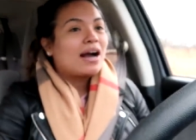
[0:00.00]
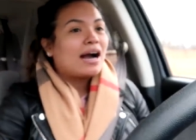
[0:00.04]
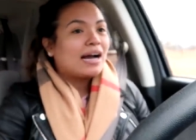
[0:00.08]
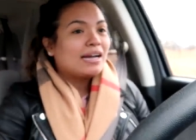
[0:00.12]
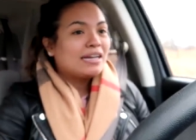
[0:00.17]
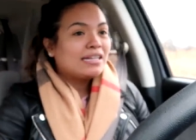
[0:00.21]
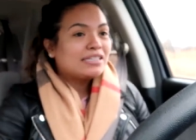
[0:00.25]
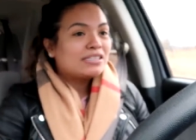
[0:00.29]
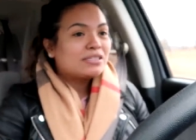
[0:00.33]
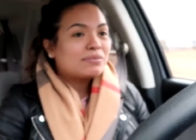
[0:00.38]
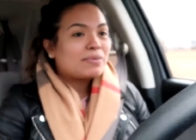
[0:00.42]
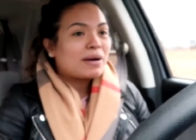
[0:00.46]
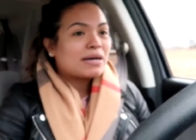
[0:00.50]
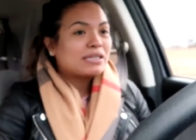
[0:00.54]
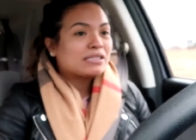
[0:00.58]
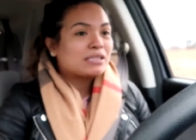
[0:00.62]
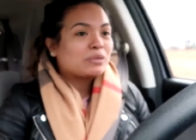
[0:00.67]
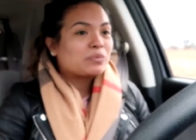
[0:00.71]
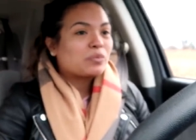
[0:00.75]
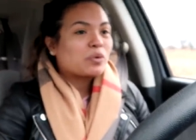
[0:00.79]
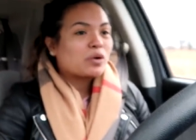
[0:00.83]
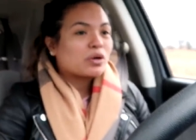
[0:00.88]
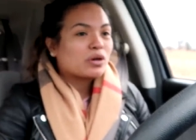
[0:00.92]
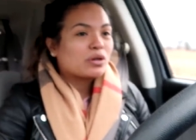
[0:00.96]
I need to buy
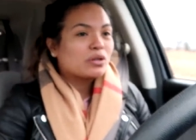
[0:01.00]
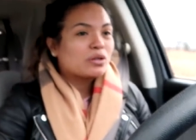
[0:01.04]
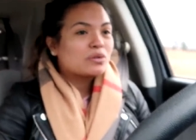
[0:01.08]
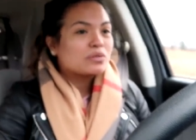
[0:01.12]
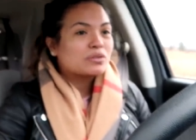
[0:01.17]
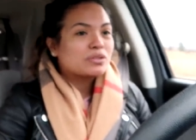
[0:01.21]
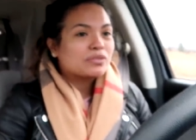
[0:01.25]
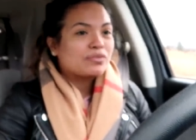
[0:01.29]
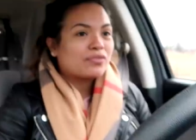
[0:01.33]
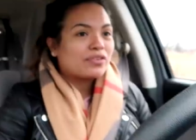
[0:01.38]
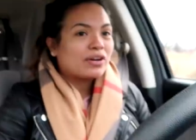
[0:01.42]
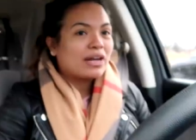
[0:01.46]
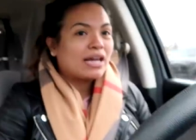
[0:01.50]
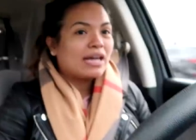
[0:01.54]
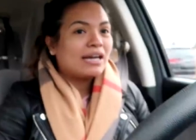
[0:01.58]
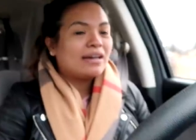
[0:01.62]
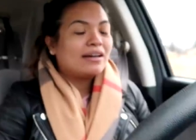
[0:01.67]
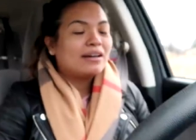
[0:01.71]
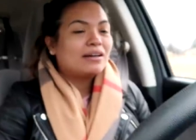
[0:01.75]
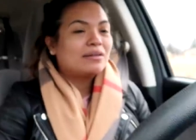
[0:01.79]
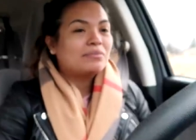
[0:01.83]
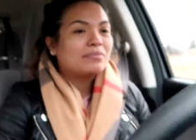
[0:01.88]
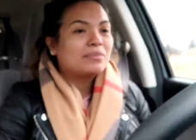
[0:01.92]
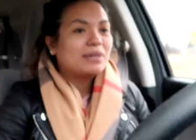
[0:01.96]
some more clothes for
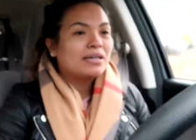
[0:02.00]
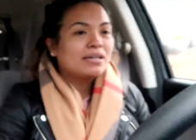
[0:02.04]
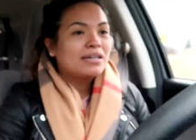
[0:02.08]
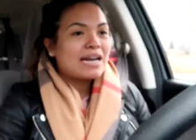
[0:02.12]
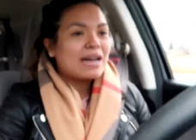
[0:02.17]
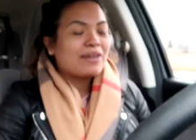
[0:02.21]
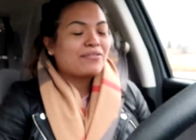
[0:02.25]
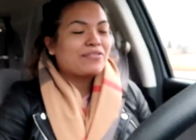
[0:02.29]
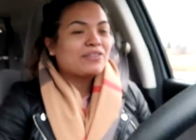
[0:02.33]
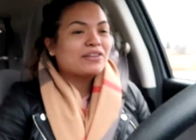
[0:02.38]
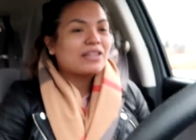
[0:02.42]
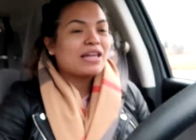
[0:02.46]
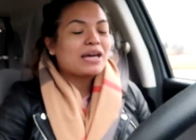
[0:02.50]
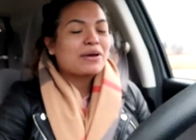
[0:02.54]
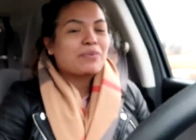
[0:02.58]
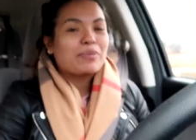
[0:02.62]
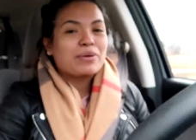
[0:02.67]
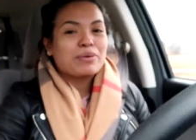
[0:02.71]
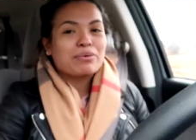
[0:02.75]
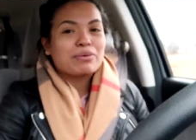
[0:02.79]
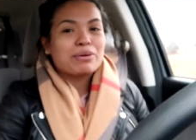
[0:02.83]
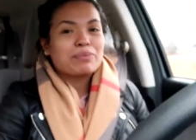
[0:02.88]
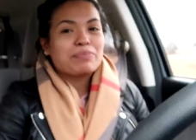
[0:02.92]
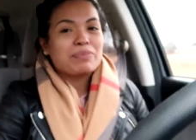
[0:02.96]
him and I feel like
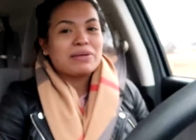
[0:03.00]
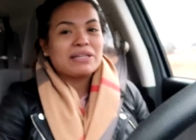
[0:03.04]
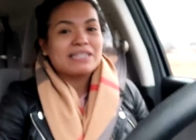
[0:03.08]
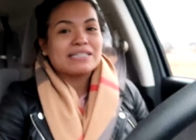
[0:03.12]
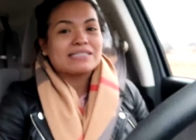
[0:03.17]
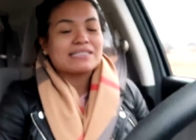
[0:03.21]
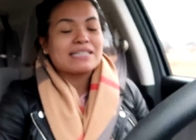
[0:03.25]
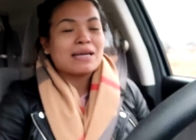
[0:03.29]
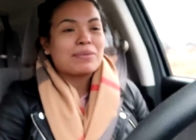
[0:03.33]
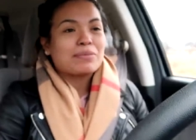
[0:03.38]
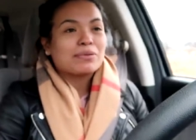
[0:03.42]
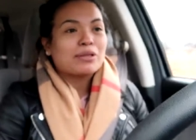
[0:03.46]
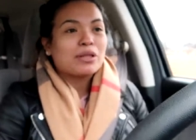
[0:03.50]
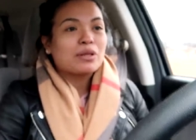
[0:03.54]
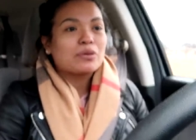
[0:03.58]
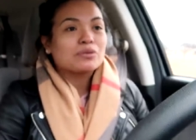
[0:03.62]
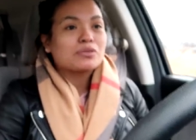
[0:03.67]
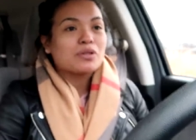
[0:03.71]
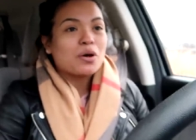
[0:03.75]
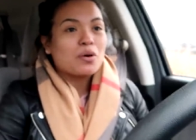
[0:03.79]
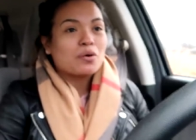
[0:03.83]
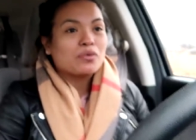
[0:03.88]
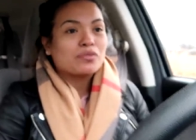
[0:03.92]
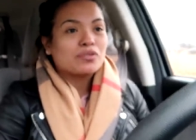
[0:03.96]
we repeat the same
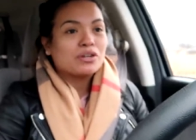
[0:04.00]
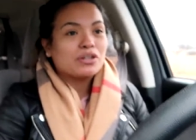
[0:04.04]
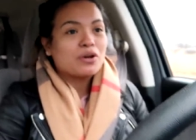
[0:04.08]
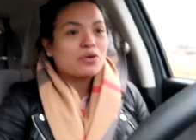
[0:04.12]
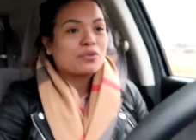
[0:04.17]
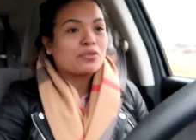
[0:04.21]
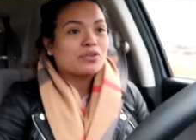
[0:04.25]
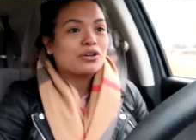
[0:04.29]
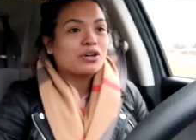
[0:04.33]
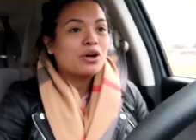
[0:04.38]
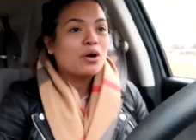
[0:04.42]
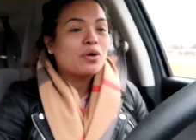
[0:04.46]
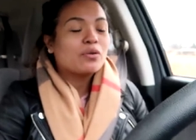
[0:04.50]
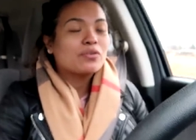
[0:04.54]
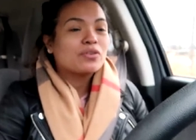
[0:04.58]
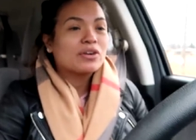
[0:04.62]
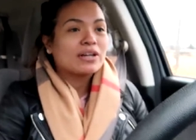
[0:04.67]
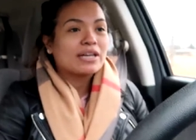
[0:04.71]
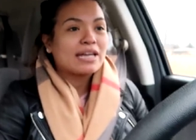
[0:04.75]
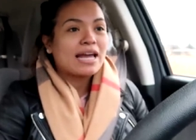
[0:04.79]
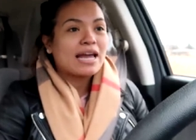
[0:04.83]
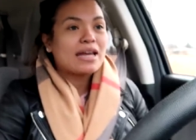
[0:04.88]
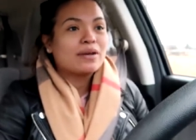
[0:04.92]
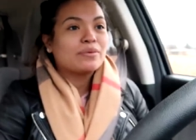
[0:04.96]
clothes over and over and over
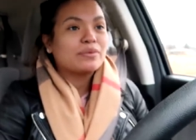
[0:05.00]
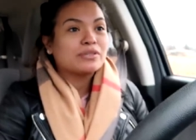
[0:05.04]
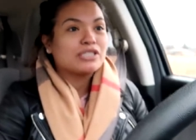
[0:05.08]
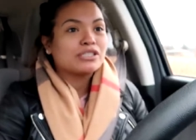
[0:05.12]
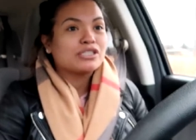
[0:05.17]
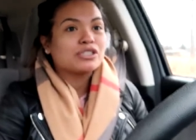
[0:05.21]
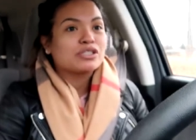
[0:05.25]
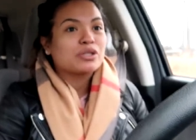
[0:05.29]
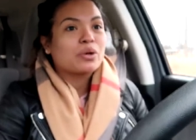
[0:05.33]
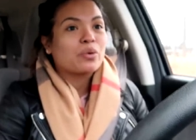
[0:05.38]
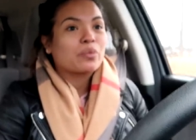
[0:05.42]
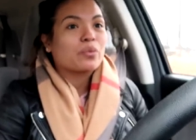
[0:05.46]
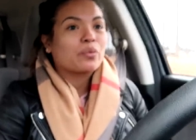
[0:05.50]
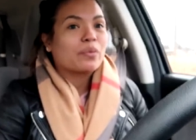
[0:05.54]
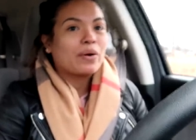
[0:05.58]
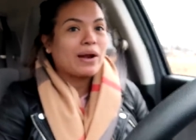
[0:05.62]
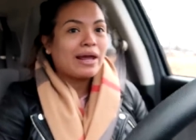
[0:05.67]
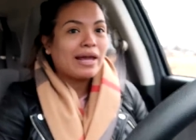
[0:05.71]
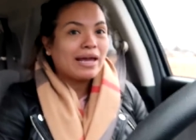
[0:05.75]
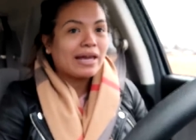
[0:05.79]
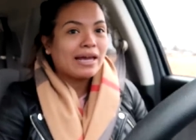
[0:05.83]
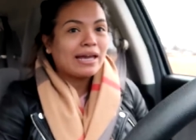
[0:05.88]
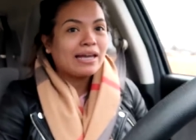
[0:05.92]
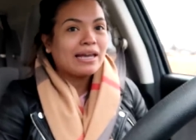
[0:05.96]
again which is
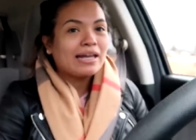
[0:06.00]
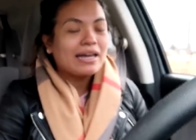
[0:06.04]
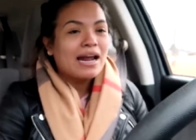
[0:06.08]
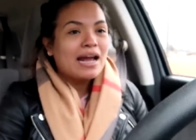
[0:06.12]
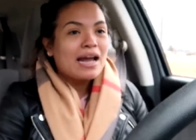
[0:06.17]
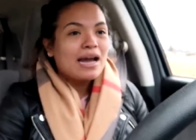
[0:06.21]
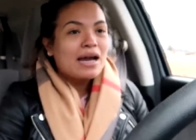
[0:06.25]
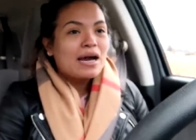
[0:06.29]
great